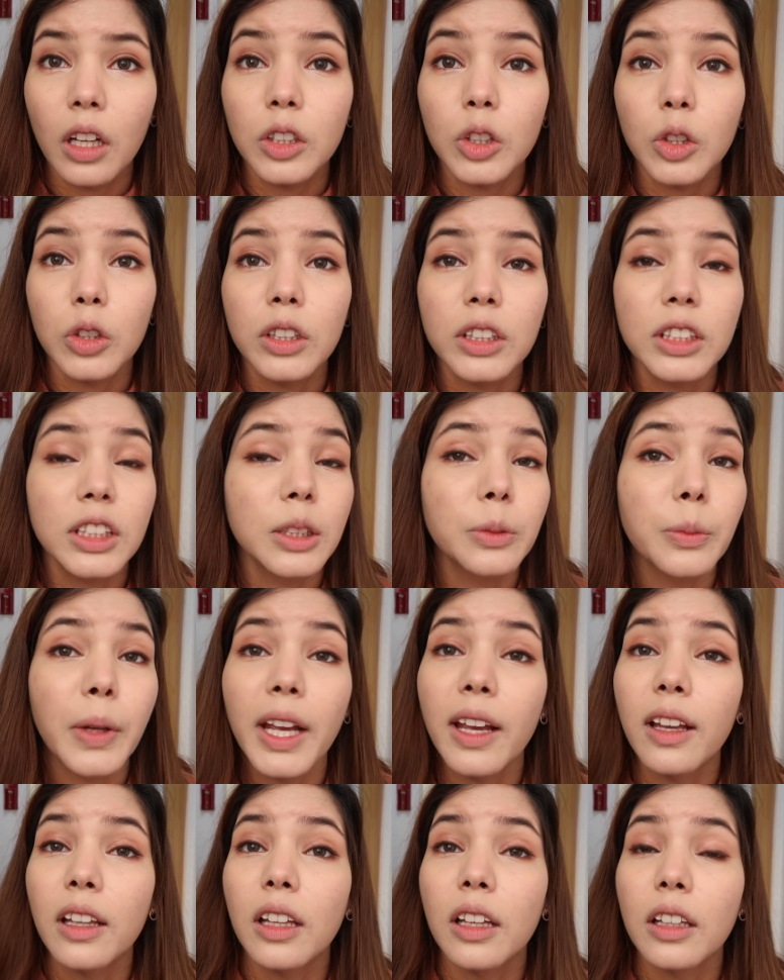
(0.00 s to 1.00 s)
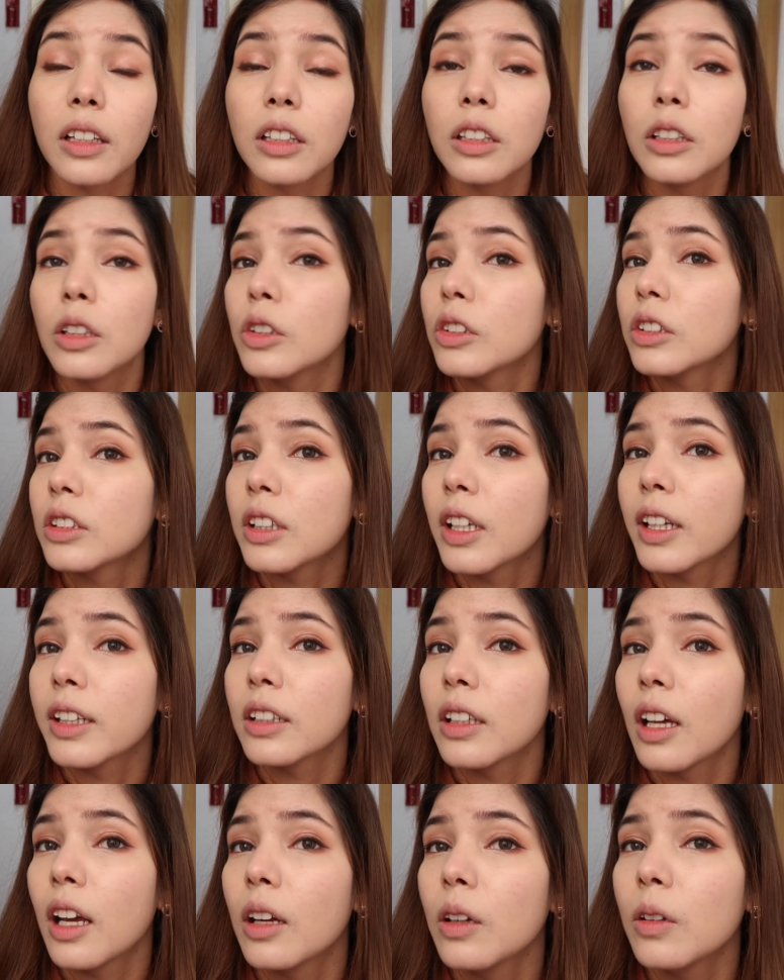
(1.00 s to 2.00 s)
So this is my eyeliner looks
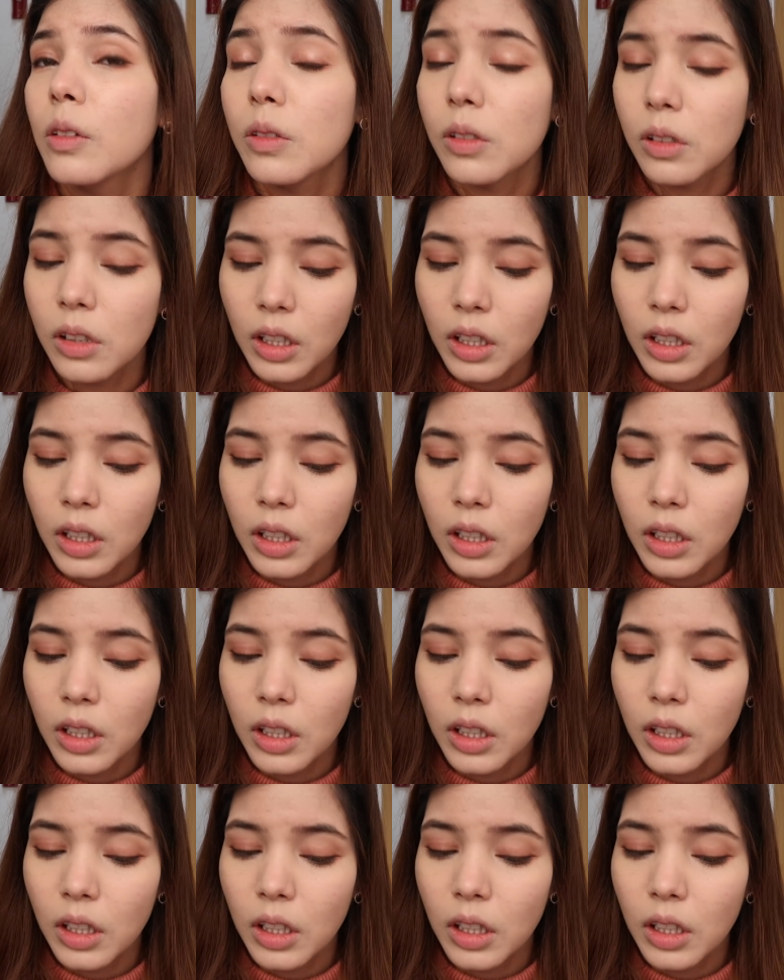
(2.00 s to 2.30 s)
right now.